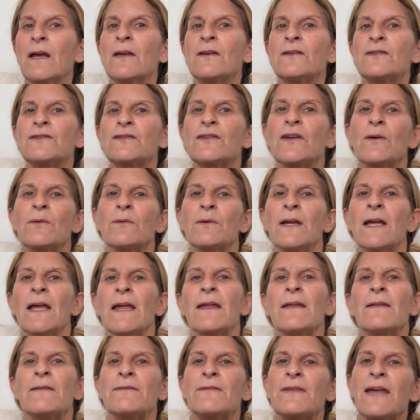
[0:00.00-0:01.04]
So
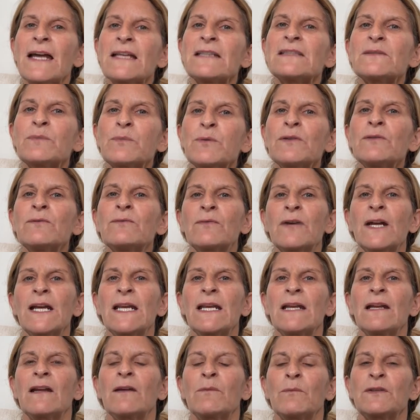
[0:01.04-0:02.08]
that's
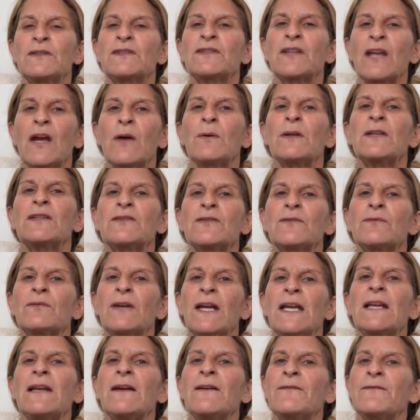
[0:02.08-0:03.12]
what's going to
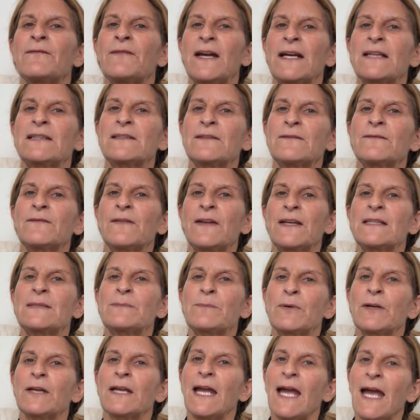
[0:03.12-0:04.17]
write effective
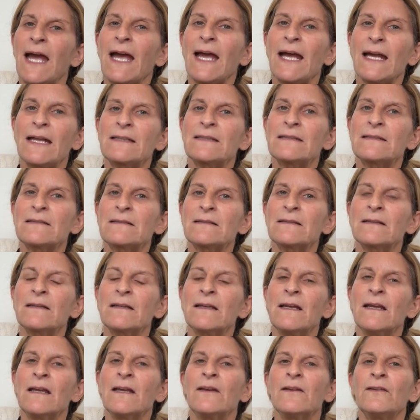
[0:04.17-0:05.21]
Facebook ads.
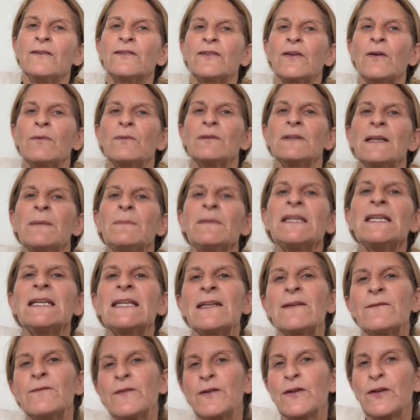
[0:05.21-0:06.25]
So let me
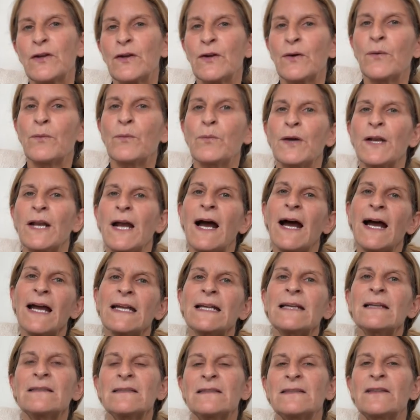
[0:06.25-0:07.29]
give you what I
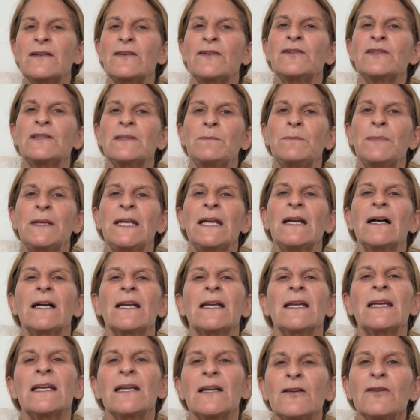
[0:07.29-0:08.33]
consider to be a
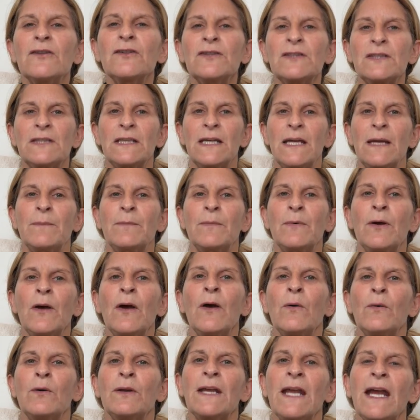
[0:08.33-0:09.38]
killer tip
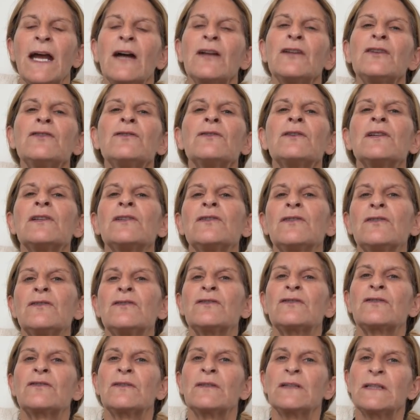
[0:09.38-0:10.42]
on how you can
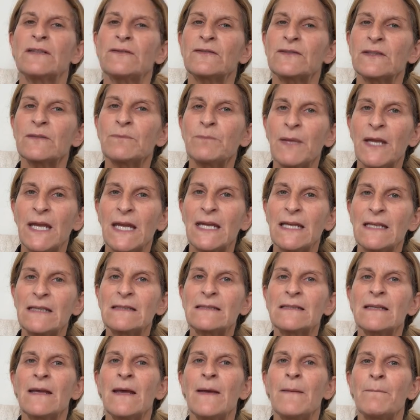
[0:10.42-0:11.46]
use your list of
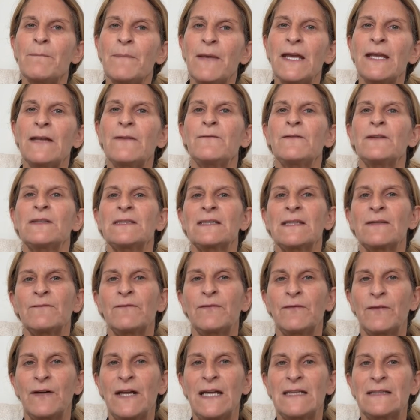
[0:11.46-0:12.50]
pains, benefits, and
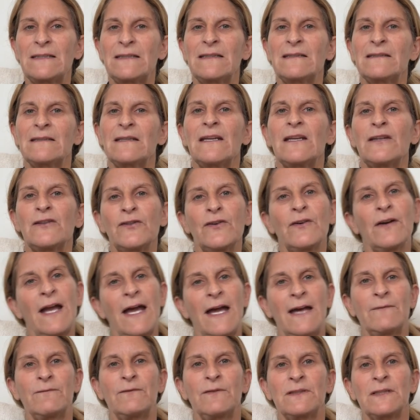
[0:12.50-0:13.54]
phrases in your
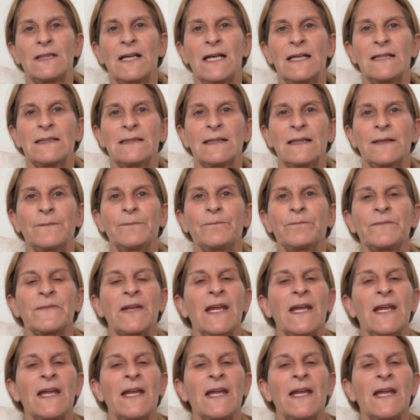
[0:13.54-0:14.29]
advertising.